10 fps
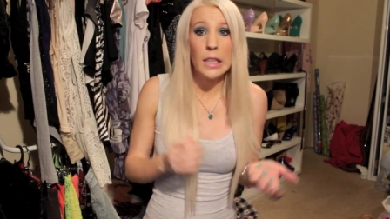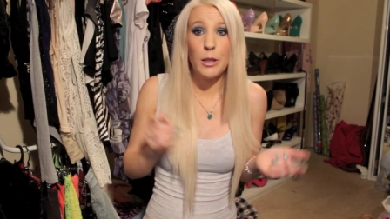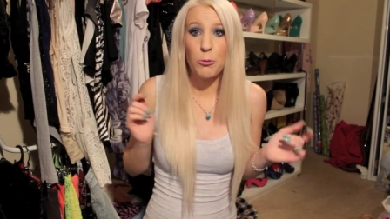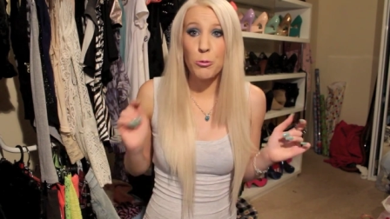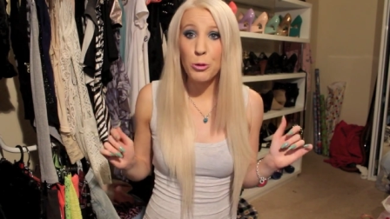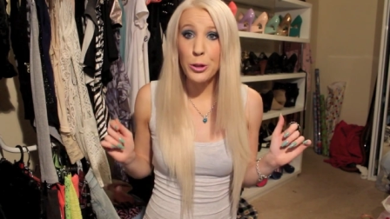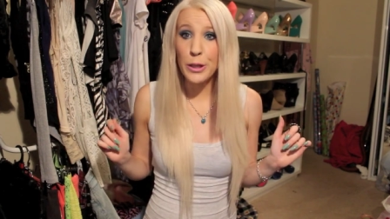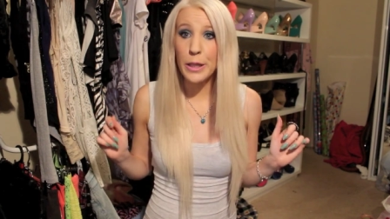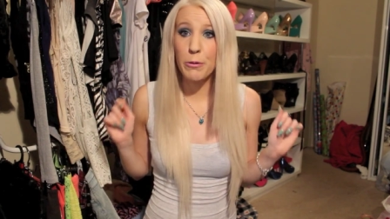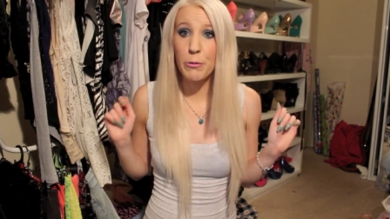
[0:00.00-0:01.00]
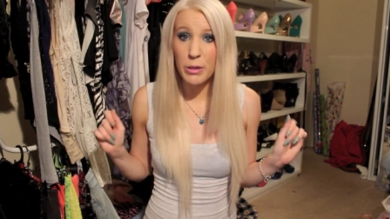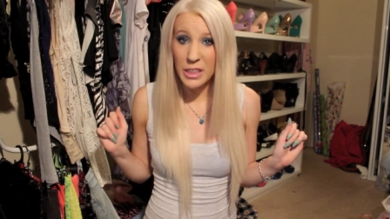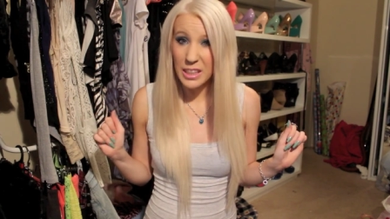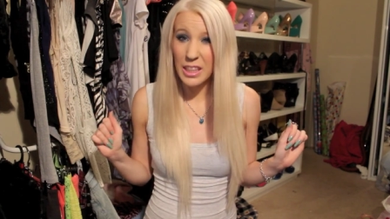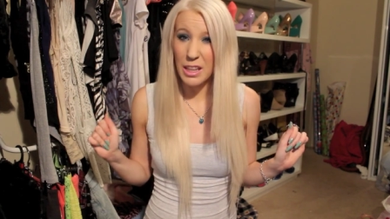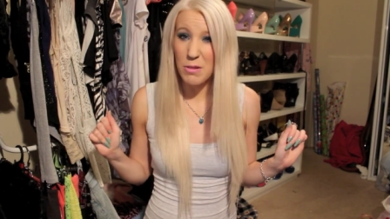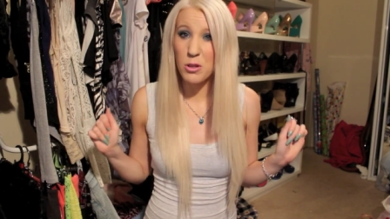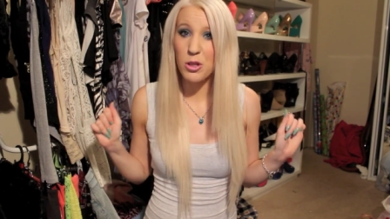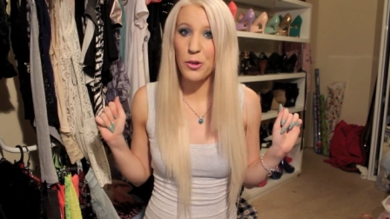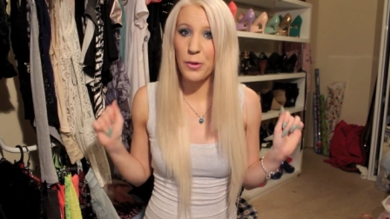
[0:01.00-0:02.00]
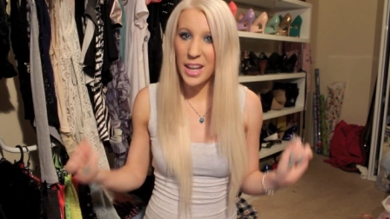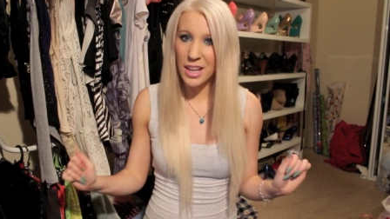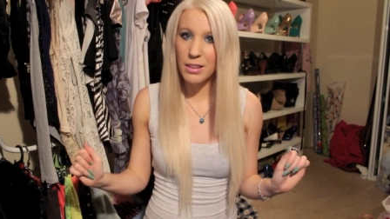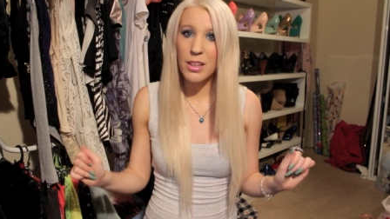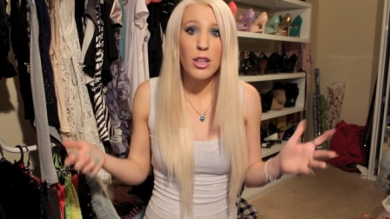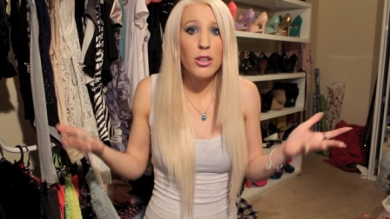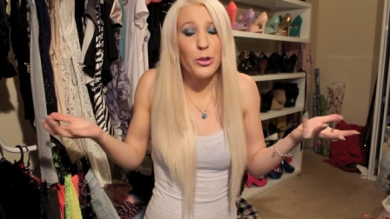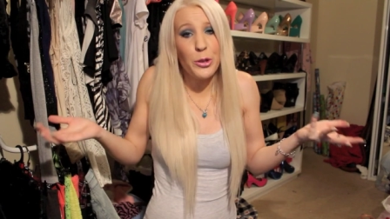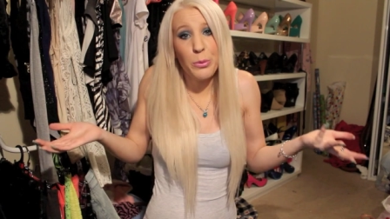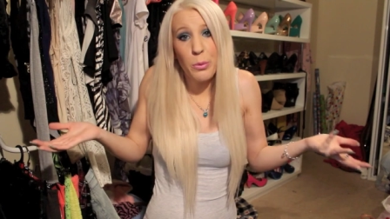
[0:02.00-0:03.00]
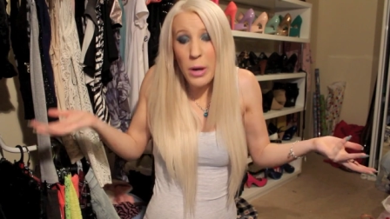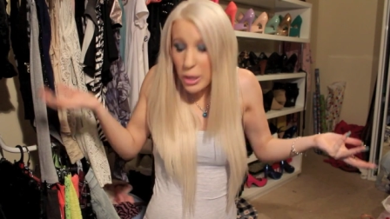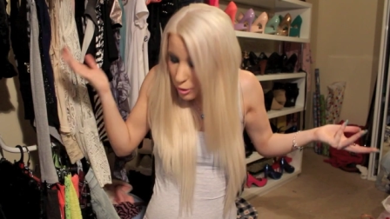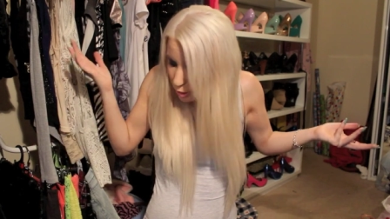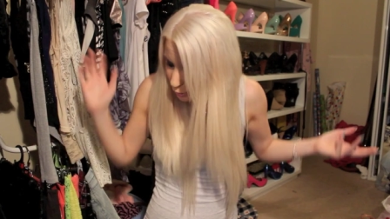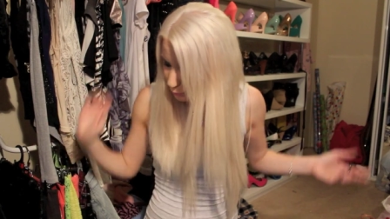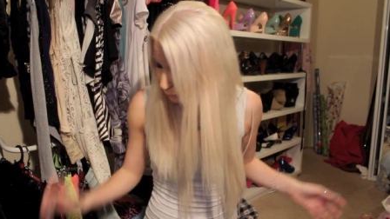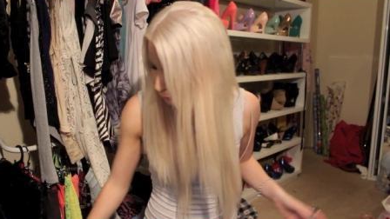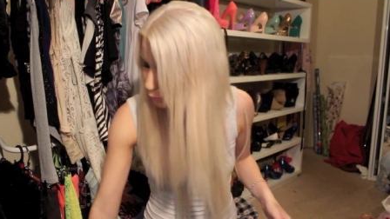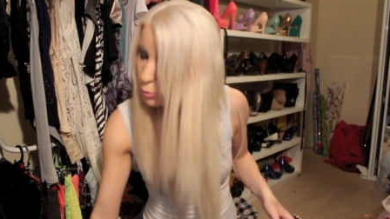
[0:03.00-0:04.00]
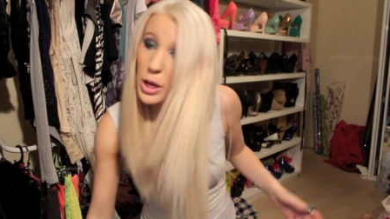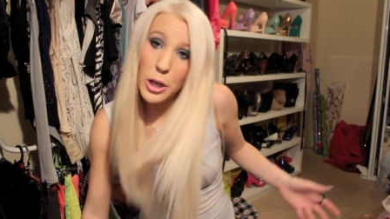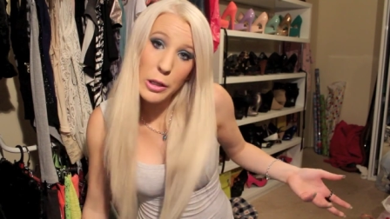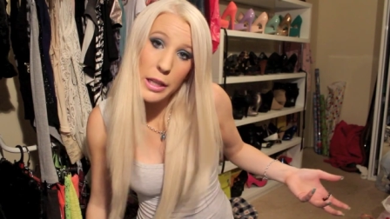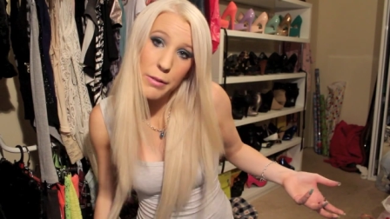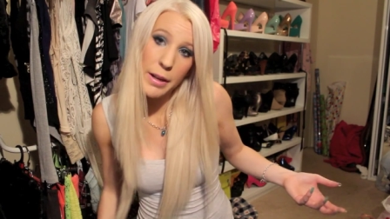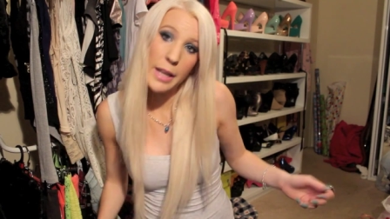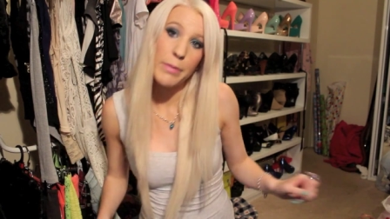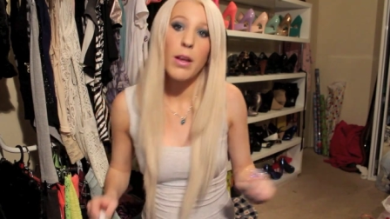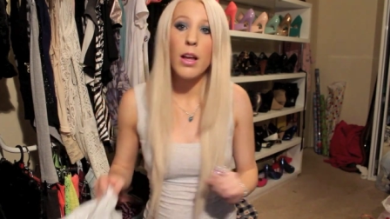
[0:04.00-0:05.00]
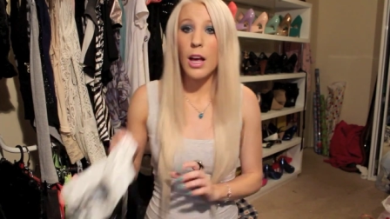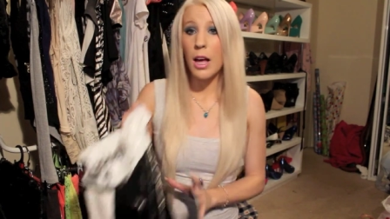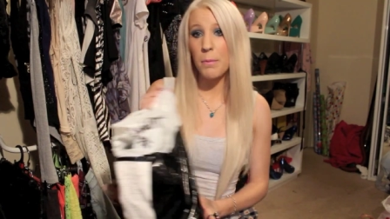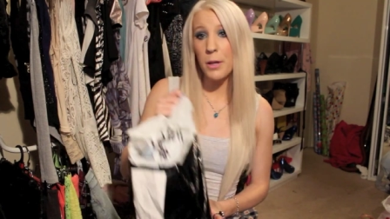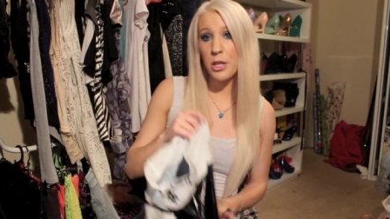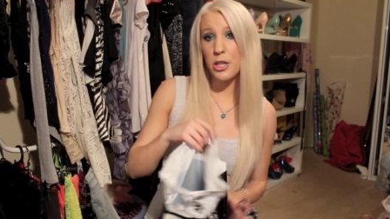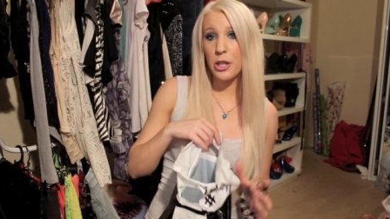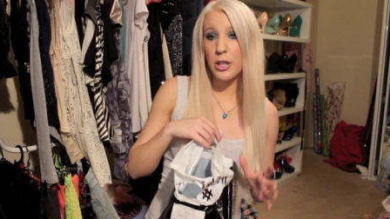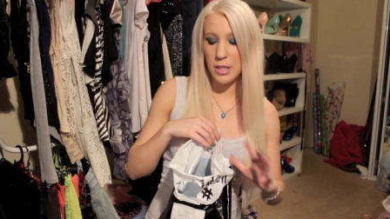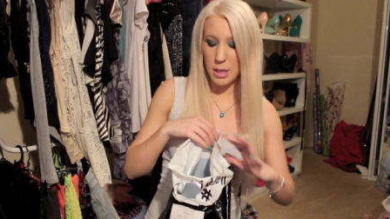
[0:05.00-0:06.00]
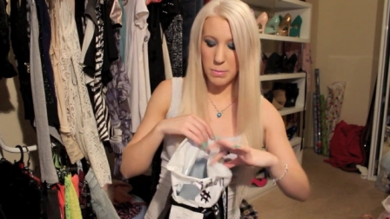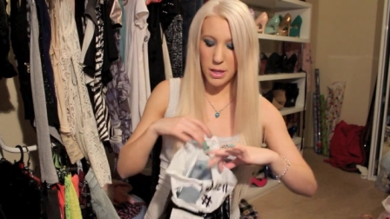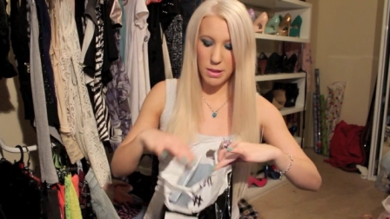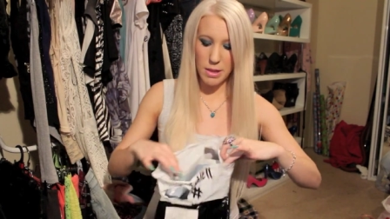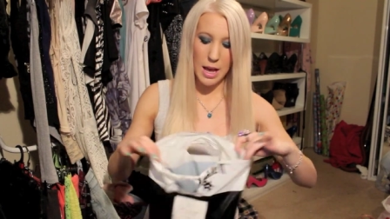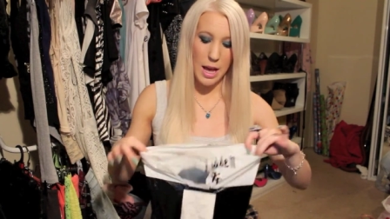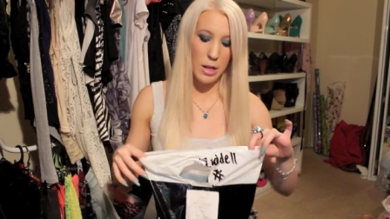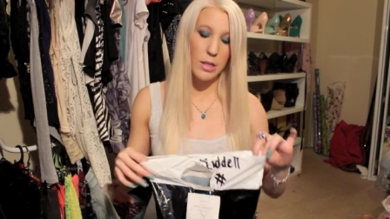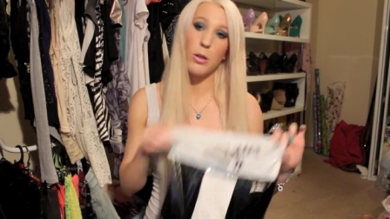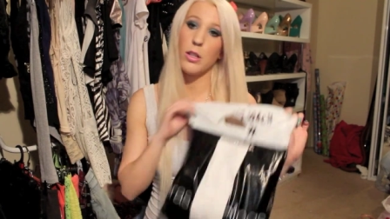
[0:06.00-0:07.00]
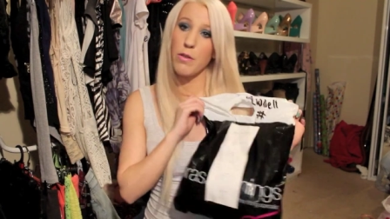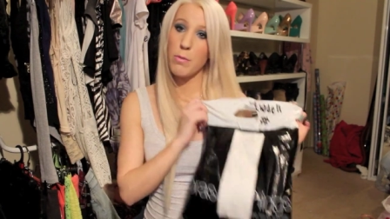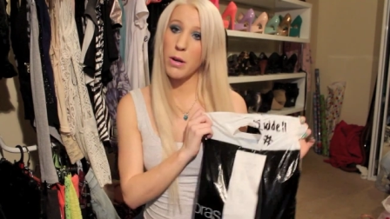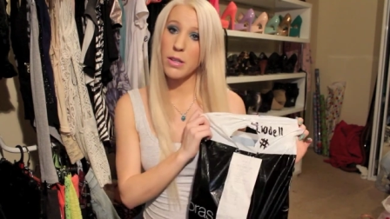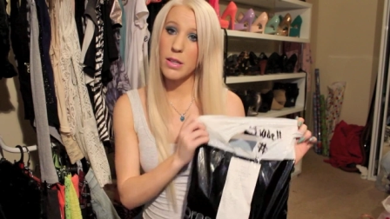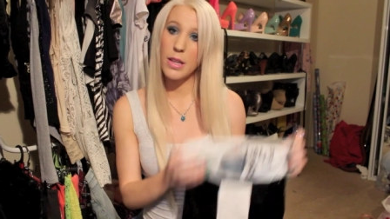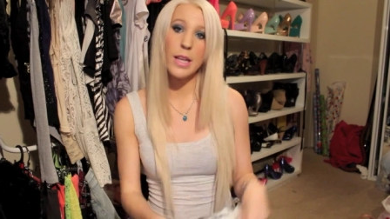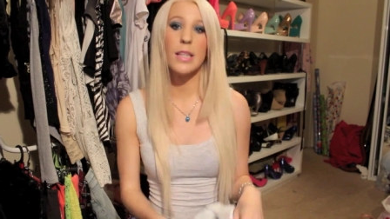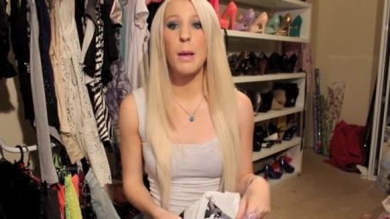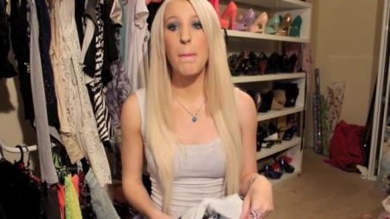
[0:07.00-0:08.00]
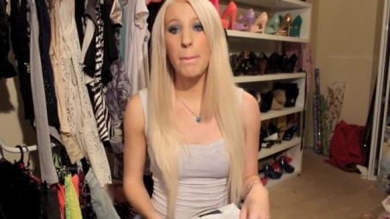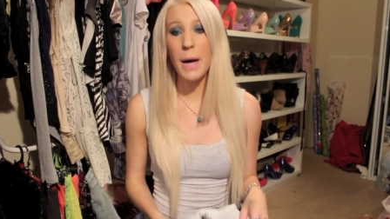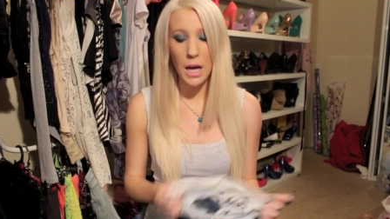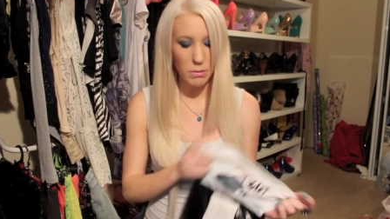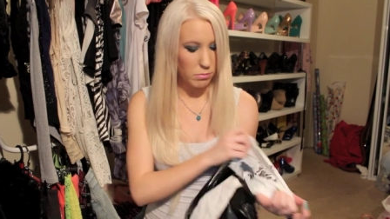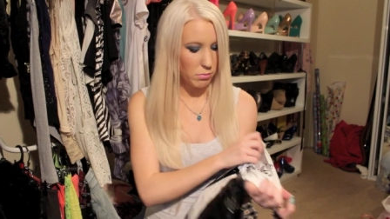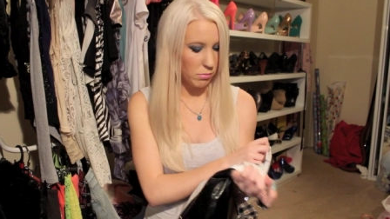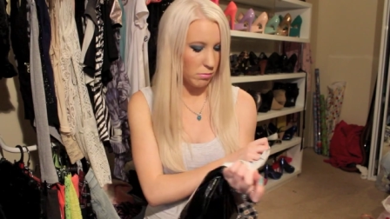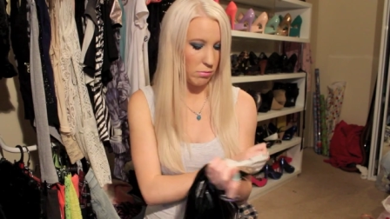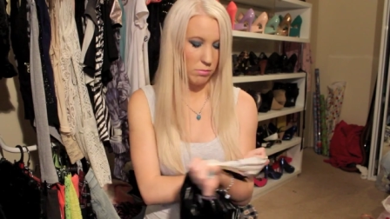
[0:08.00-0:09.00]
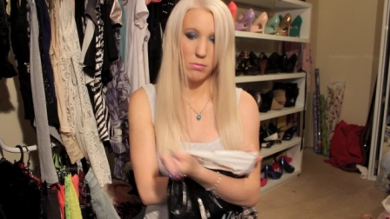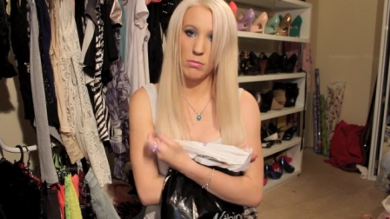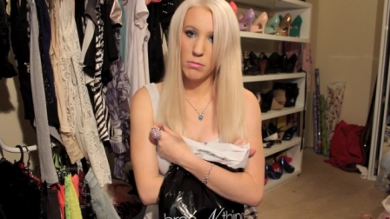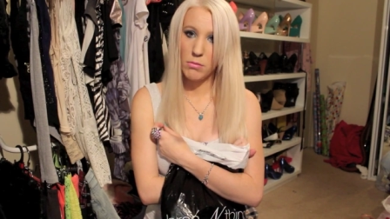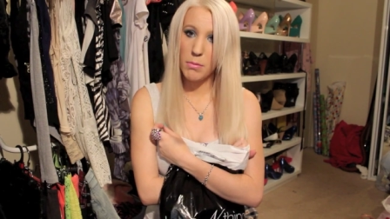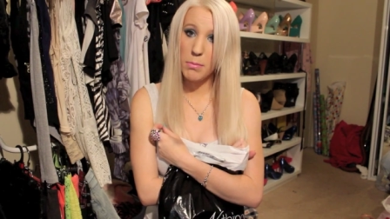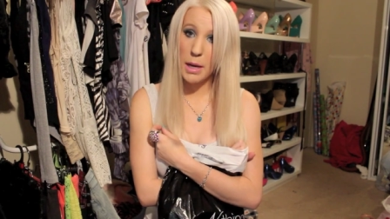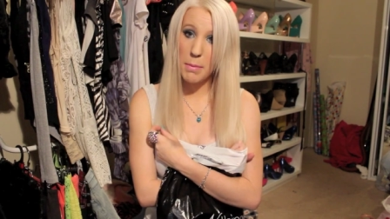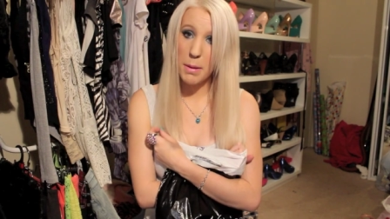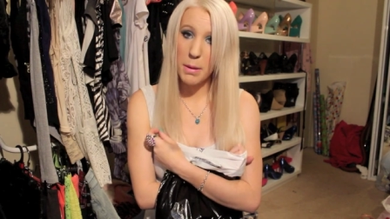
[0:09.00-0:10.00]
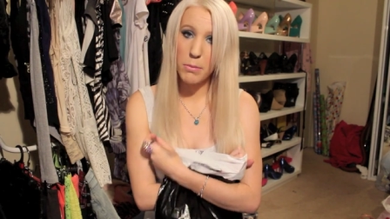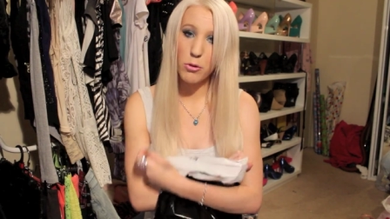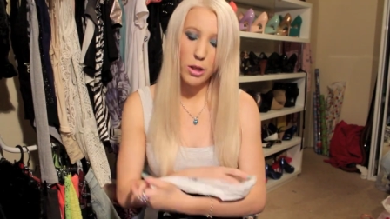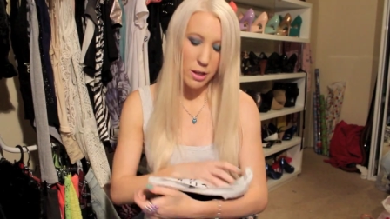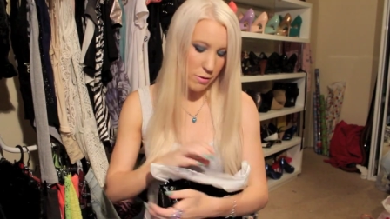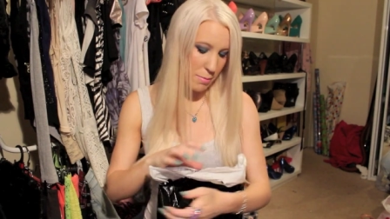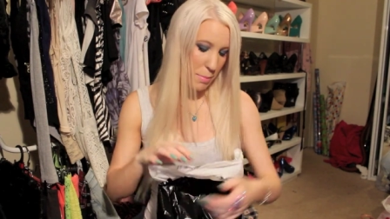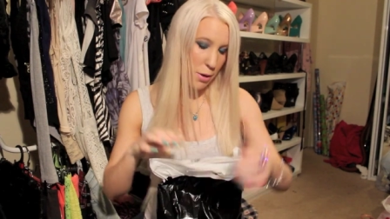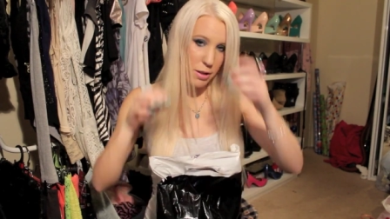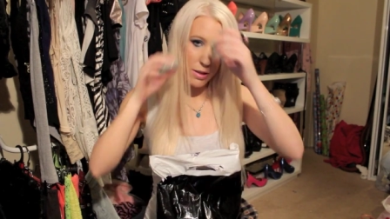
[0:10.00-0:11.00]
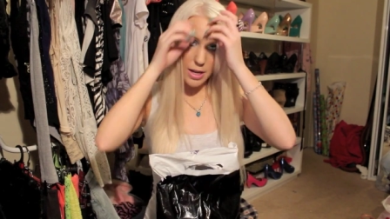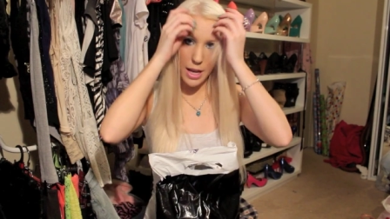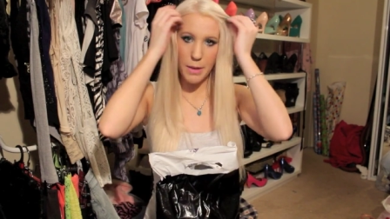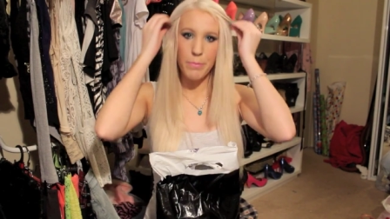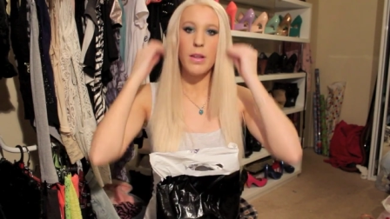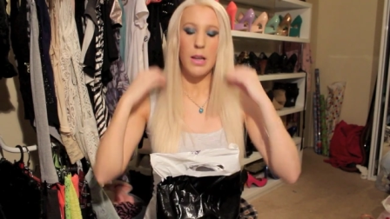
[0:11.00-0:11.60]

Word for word: it really, really loves to rain. So why not? Why not let it rain? I'm going to show you something that is also from Bras and Things, but, but my mum bought it for my birthday.